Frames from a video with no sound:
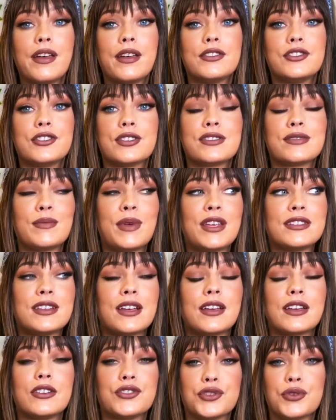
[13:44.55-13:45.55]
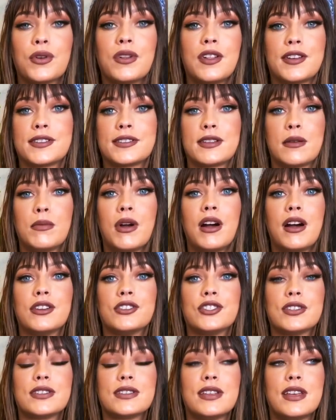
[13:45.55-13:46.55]
It just makes it control us
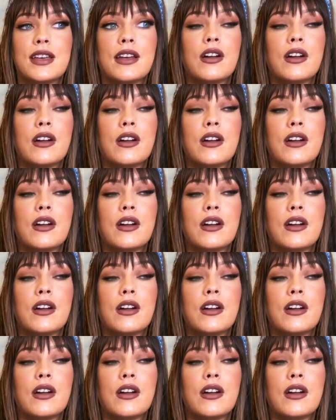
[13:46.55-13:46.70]
subconsciously.